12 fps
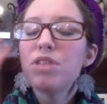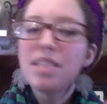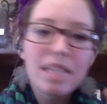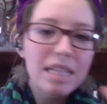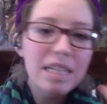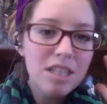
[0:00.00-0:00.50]

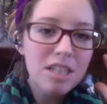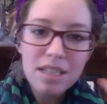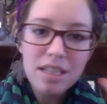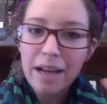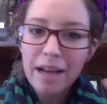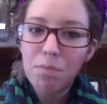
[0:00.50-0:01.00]
just
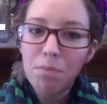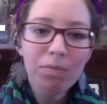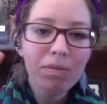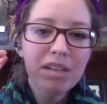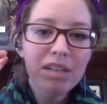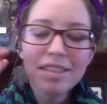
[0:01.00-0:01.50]
like
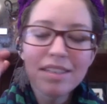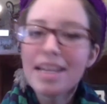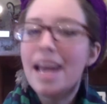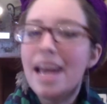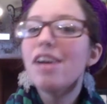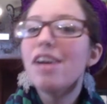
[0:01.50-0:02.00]

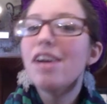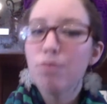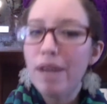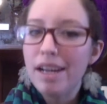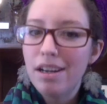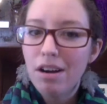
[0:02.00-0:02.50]
staying on their
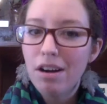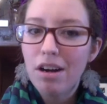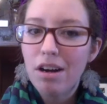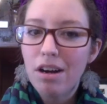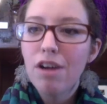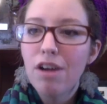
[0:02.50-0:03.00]

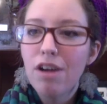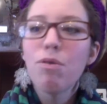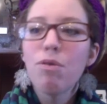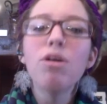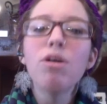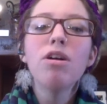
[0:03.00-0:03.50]
radar for,
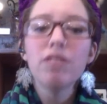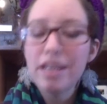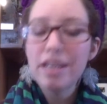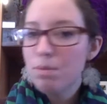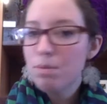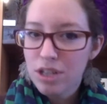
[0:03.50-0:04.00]
like you
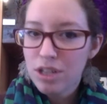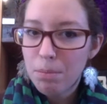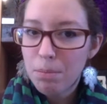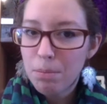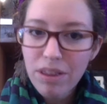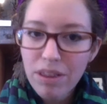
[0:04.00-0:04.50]
mentioned,
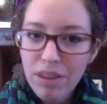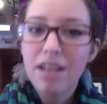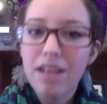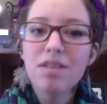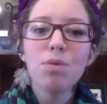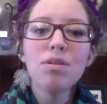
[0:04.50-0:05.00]

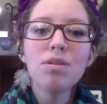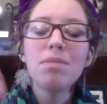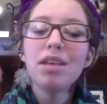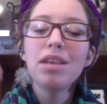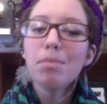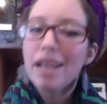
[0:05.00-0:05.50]
birthdays or something
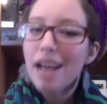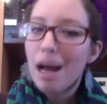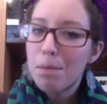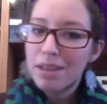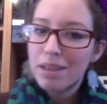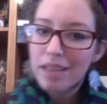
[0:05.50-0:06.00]
that might
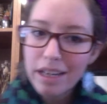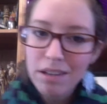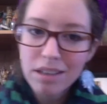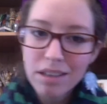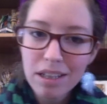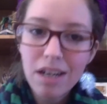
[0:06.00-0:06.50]
happen later in
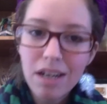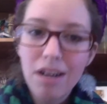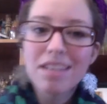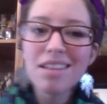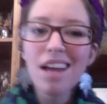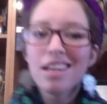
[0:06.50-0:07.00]
the year. It's
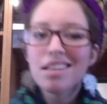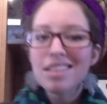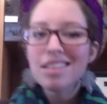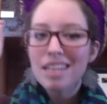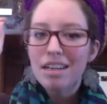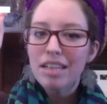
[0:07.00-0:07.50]
not
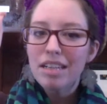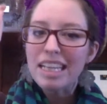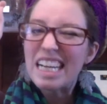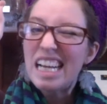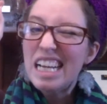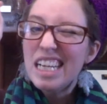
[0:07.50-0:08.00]
necessarily
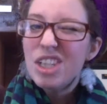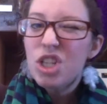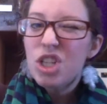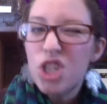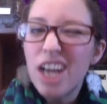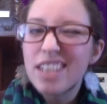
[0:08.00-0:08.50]
like
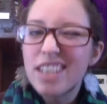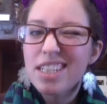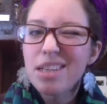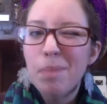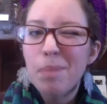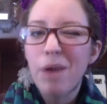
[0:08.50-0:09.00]
just
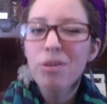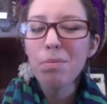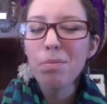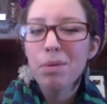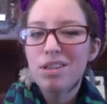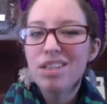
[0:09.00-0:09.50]
about the
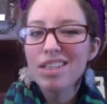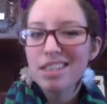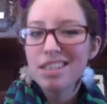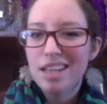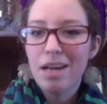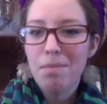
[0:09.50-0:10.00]
purchases
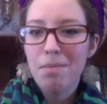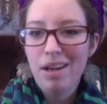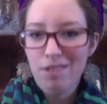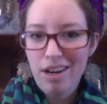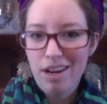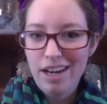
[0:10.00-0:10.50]
that get made
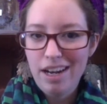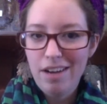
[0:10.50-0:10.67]
right now.